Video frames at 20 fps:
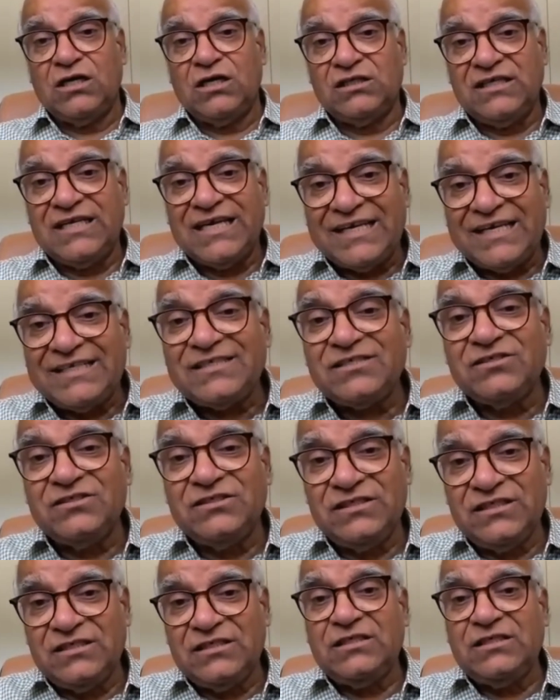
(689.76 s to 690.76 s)
Director
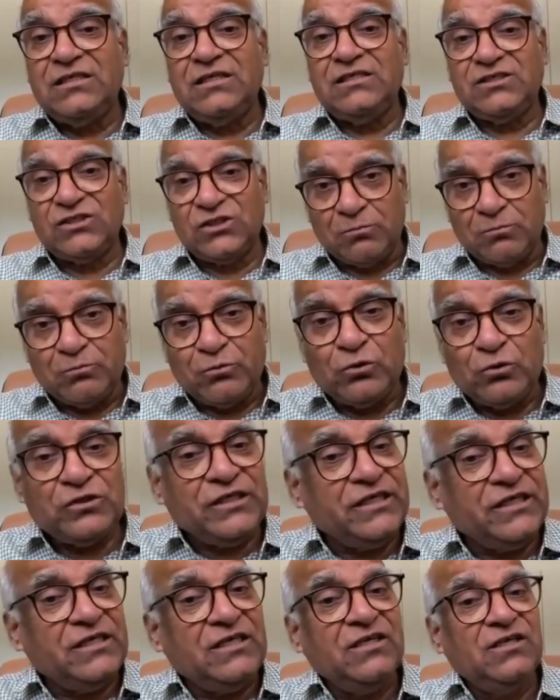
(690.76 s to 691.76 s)
General
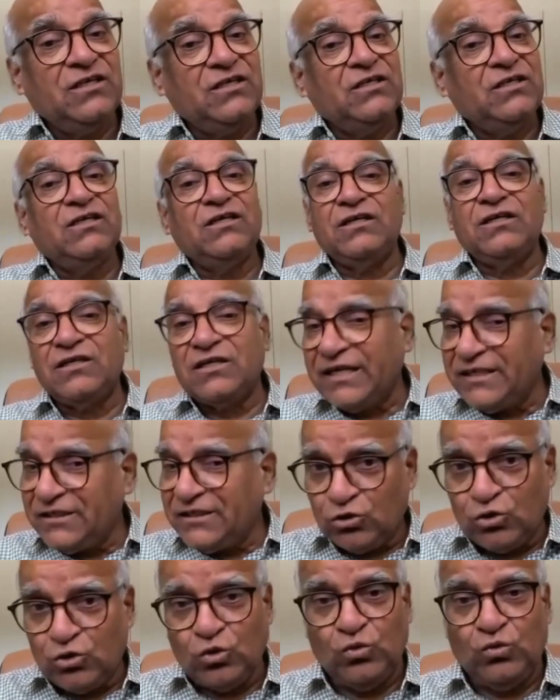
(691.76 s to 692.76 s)
supported
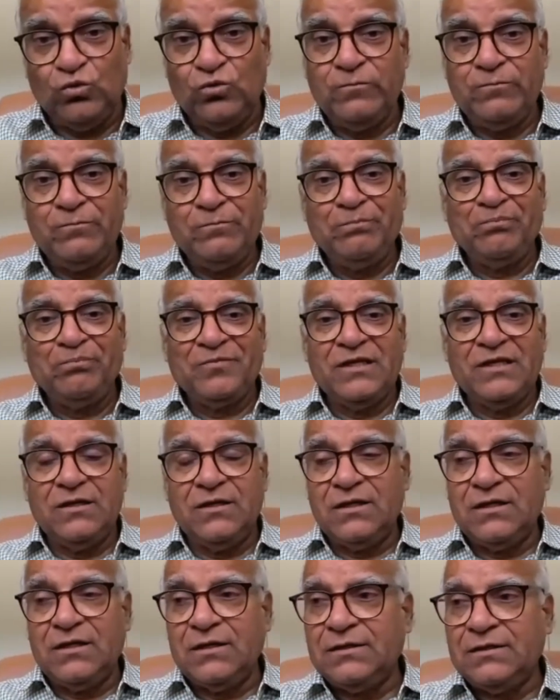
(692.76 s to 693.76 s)
right through.
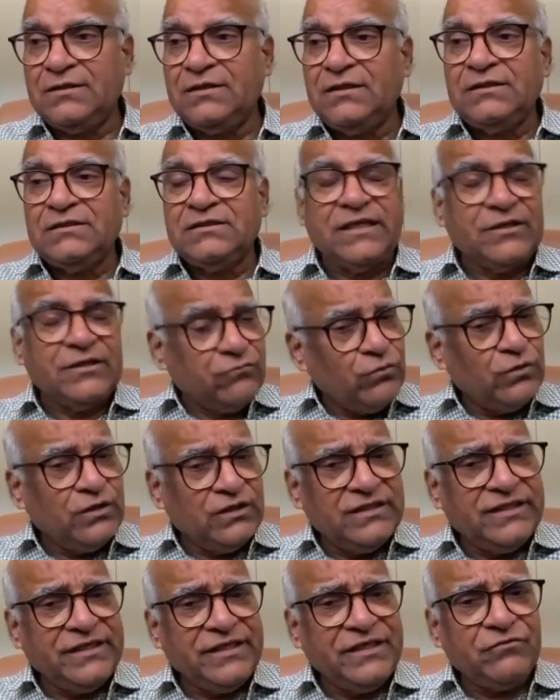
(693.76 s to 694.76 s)

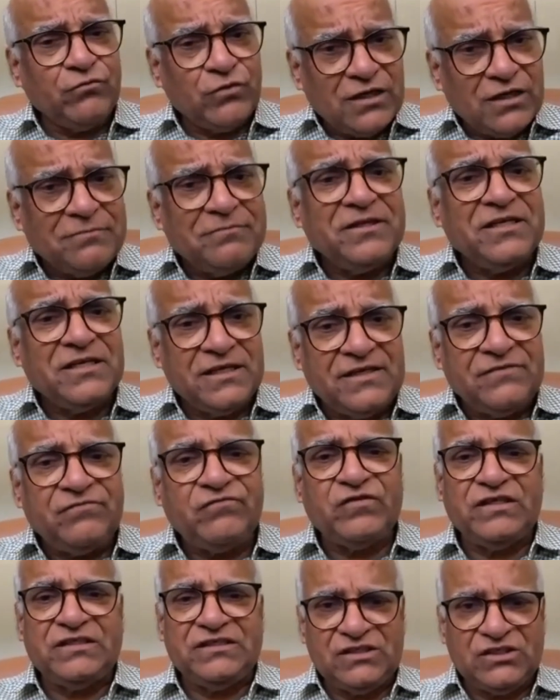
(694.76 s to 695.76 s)
It would have been a
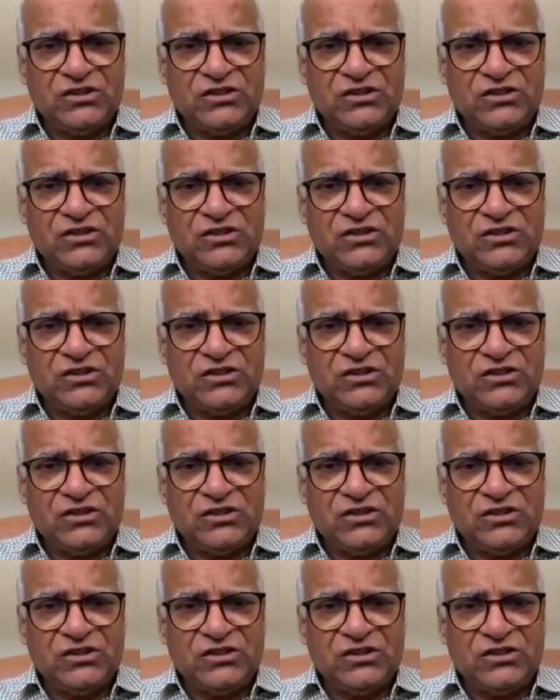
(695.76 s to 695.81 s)
different